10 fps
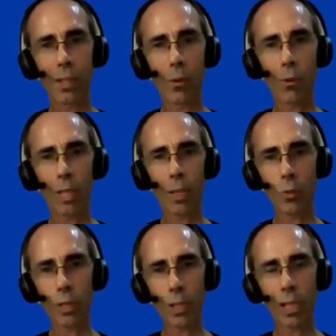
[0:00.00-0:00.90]
So
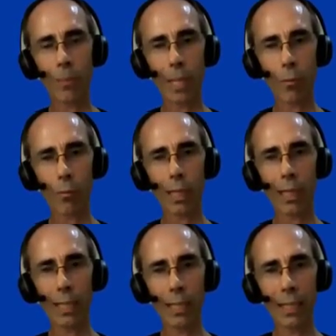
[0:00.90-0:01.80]
this was going to be a
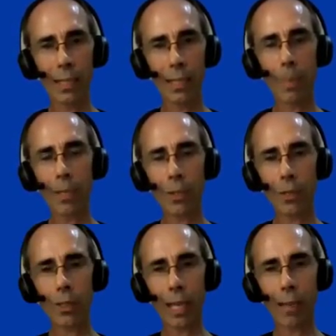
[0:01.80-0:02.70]
really
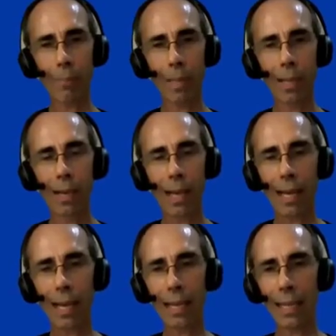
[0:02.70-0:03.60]
special game,
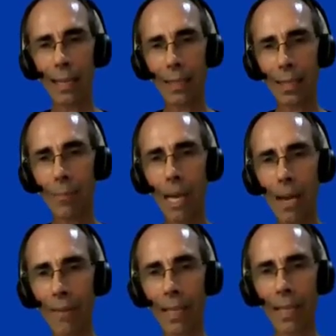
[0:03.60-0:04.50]
and some
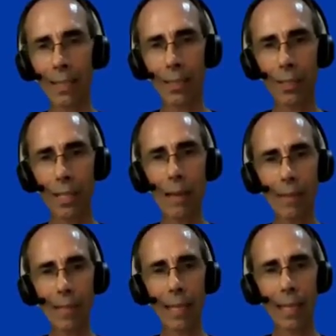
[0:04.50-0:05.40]
evidence that
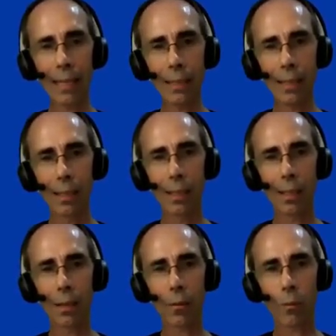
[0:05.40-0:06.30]
JFK
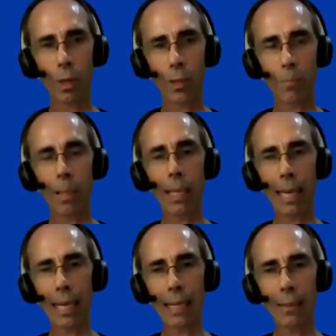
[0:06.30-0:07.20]
was
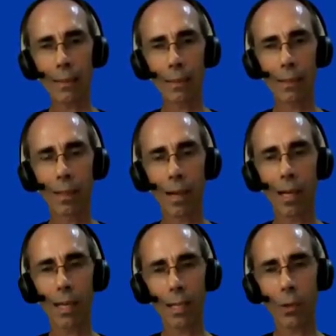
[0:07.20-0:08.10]
planning
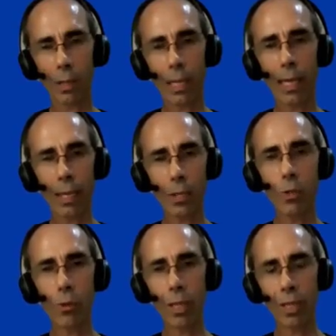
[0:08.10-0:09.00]
on, kind of
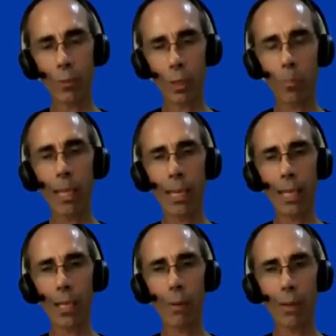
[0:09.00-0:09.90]
knew this and was
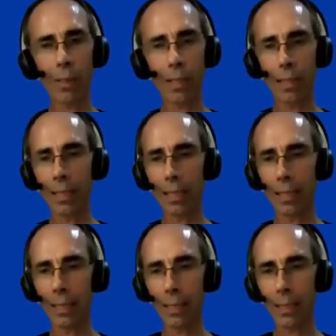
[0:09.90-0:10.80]
planning around it is
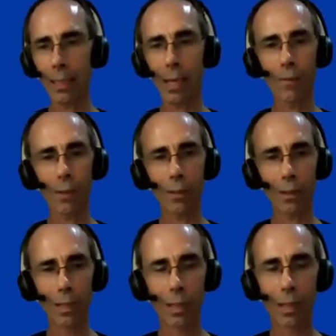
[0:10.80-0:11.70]
I just
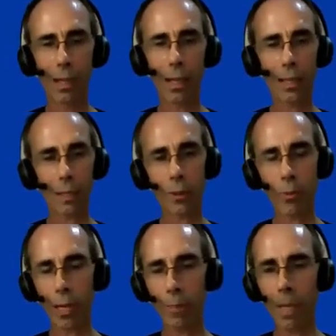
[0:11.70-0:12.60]
uncovered, as I
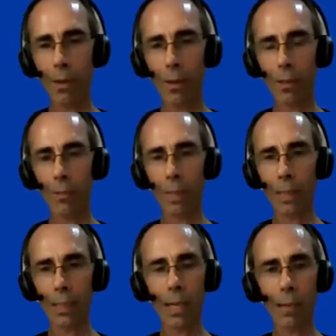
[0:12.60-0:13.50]
was writing my article
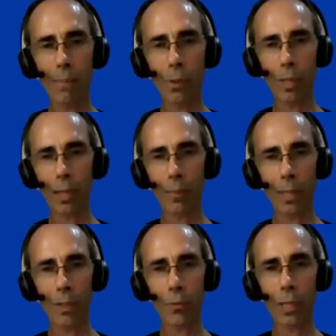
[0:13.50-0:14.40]
about the Cotton Bowl game
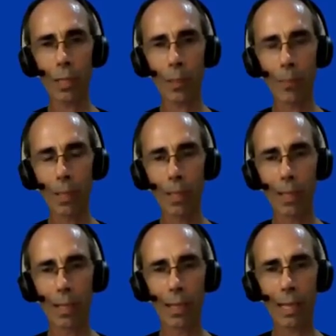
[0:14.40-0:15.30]
last week,
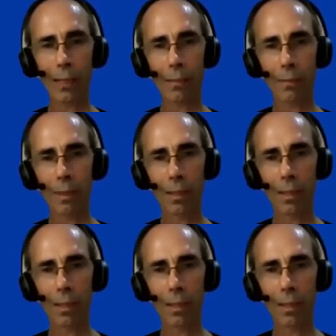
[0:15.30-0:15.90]
that